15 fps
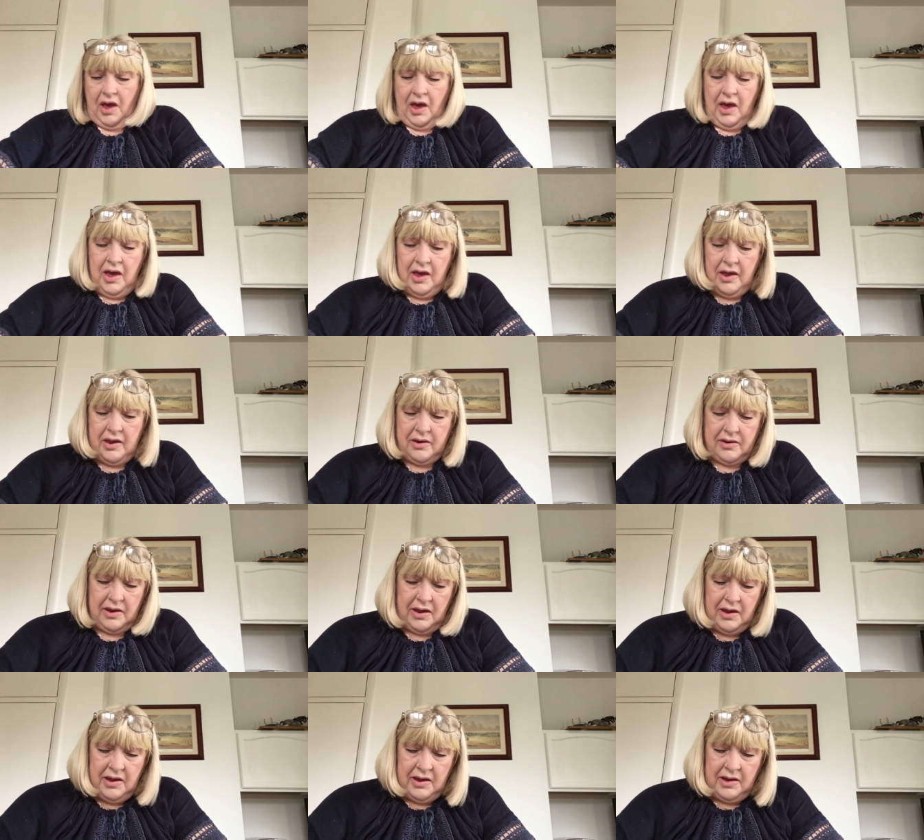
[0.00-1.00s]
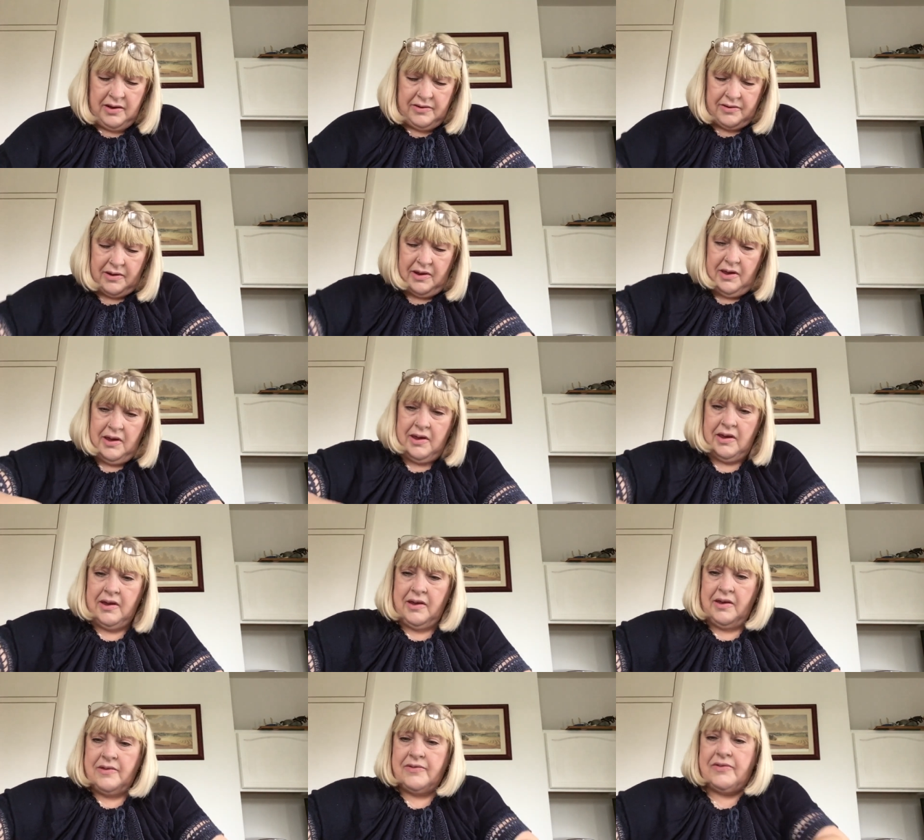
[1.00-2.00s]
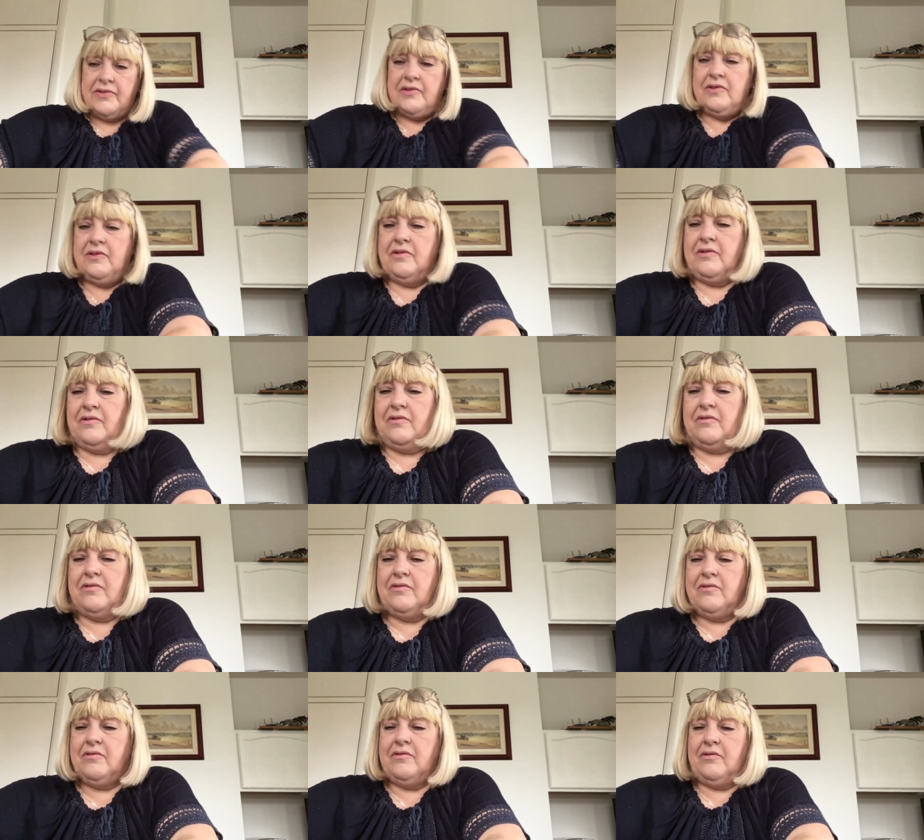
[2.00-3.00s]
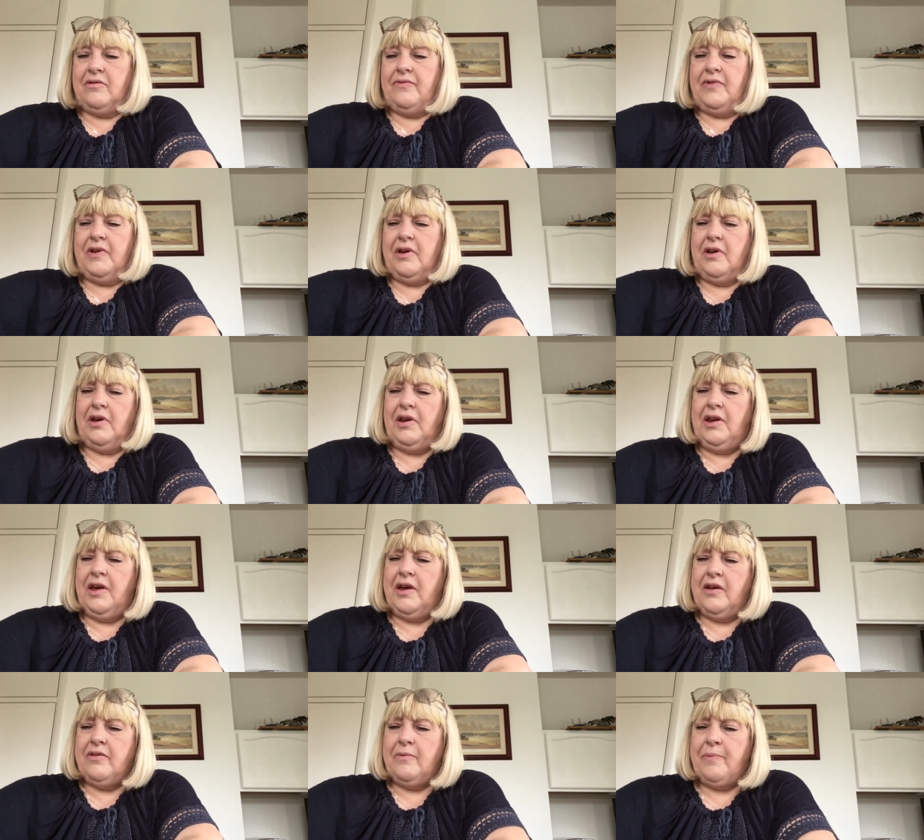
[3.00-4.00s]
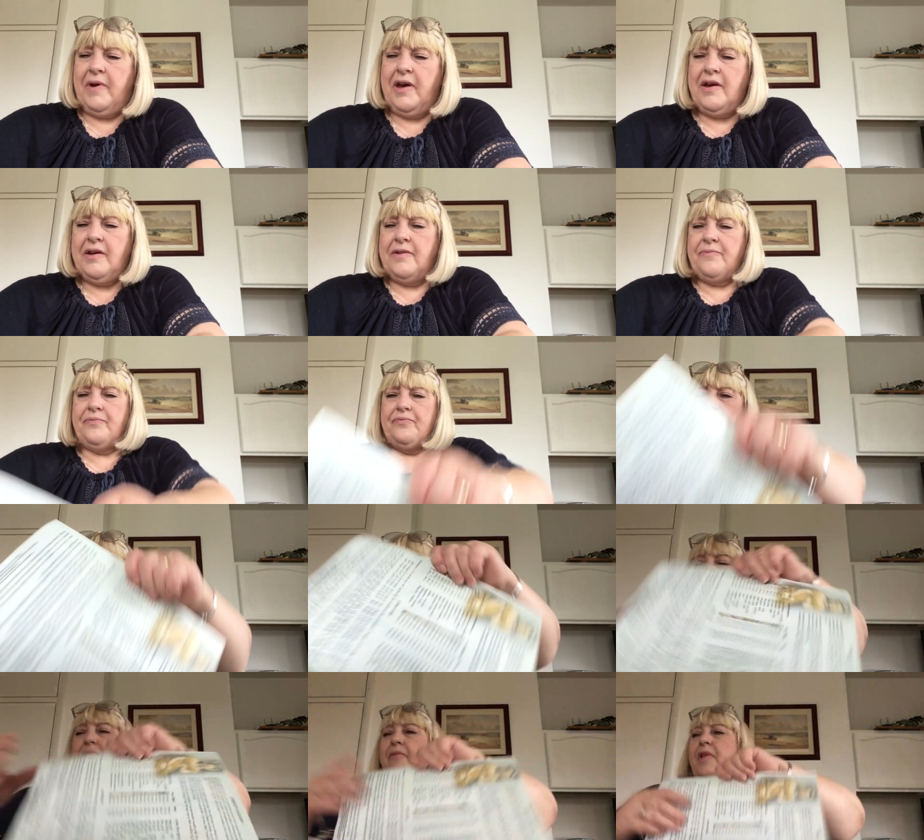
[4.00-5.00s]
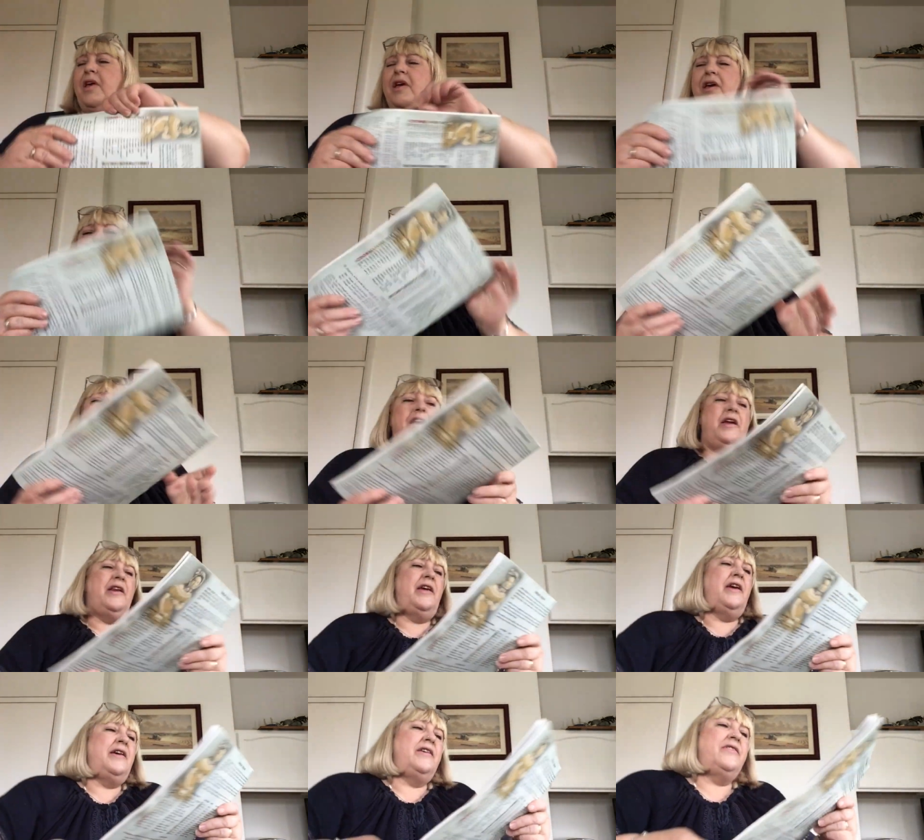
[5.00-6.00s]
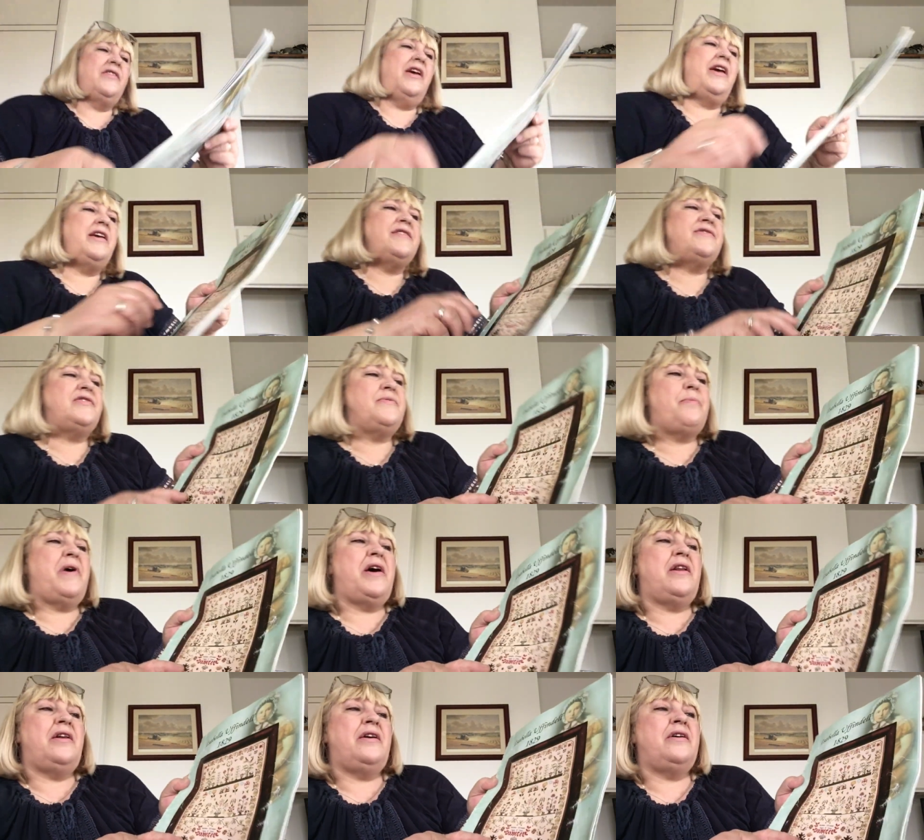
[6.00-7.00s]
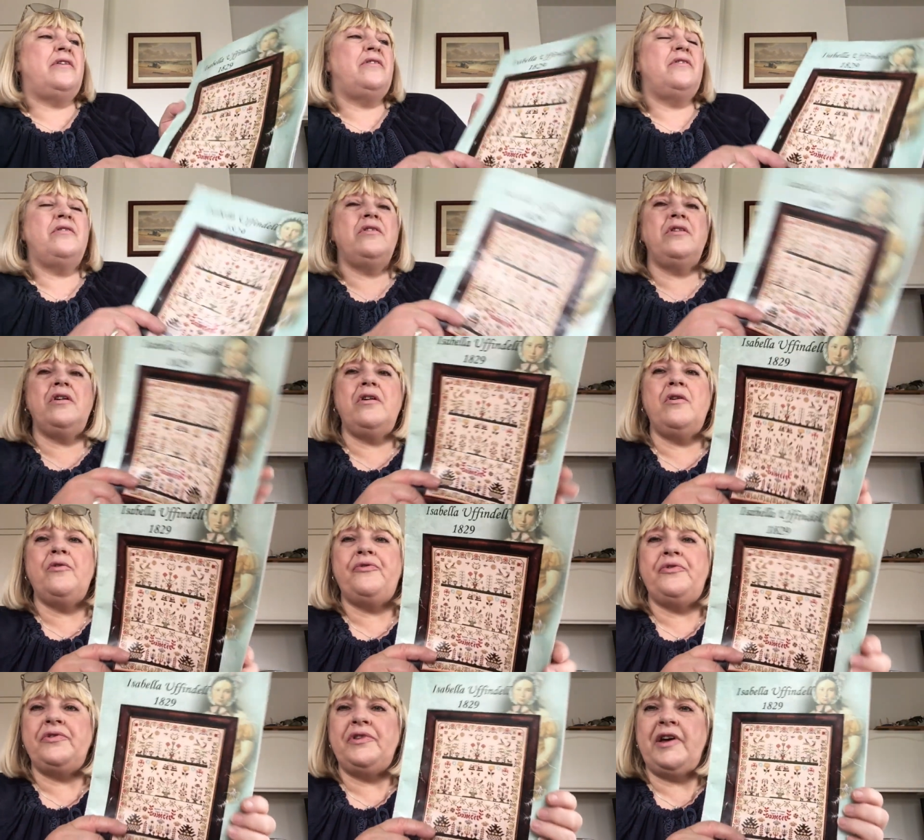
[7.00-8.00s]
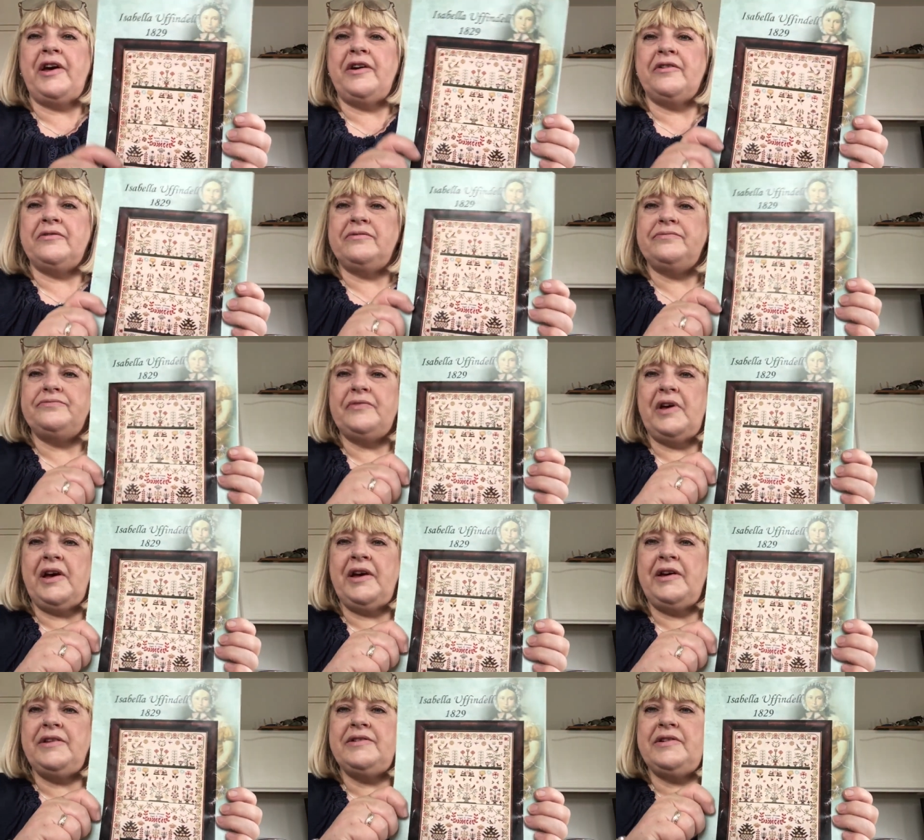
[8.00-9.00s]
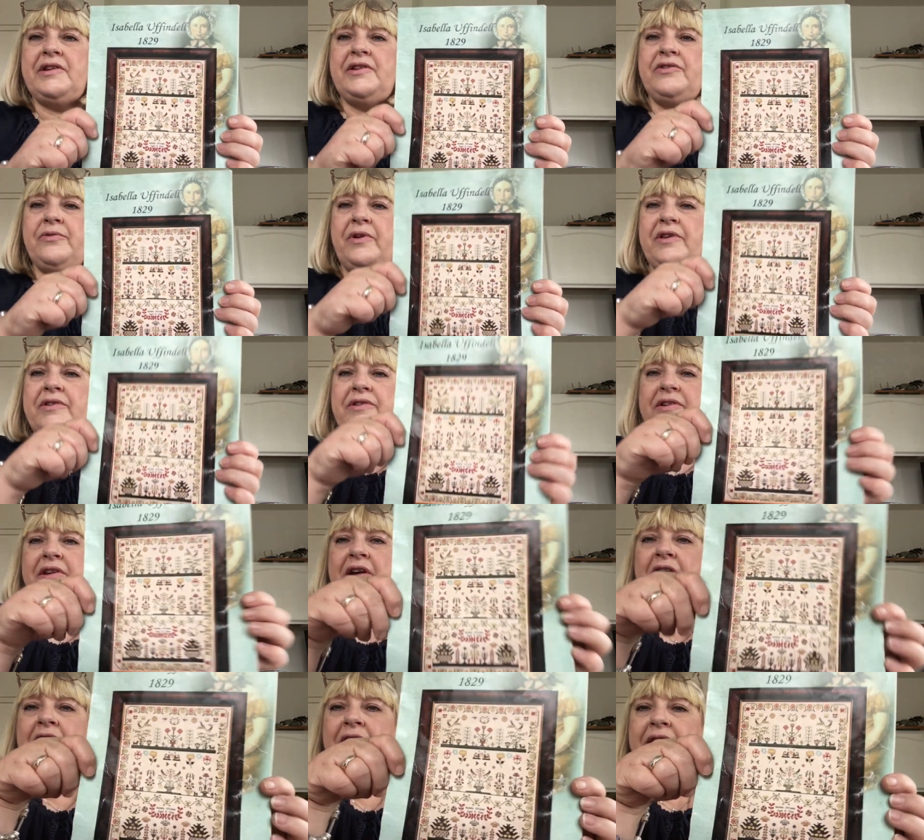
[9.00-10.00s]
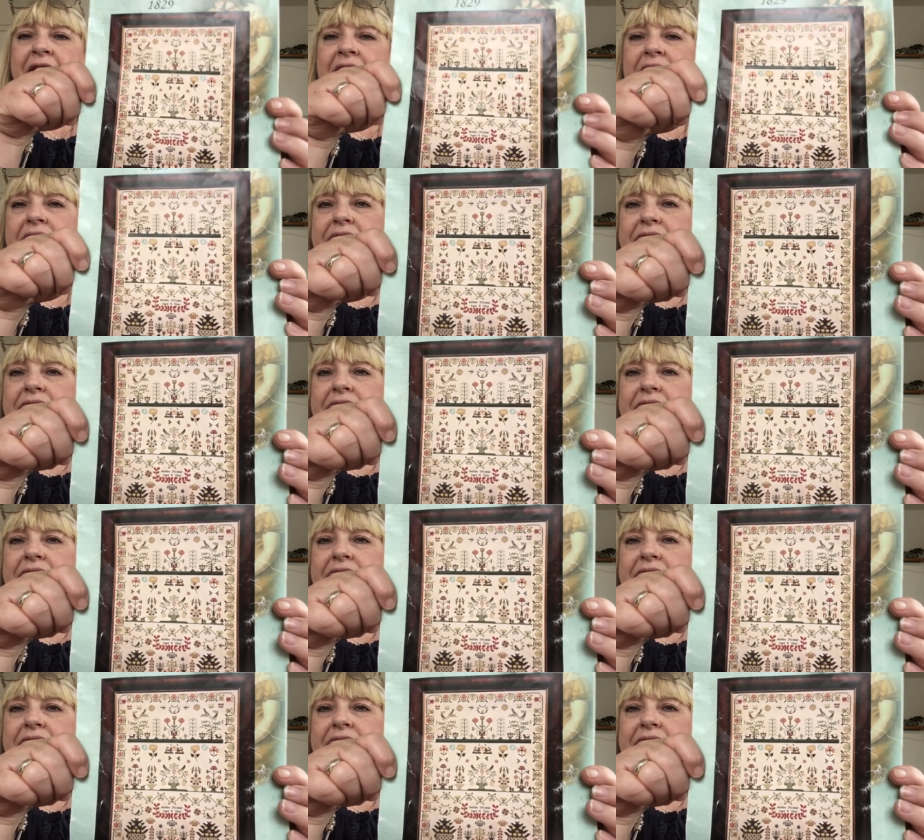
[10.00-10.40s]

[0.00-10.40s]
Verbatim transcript: And it is, if I can get it out of the bag, it is Isabella Offendale, 1829.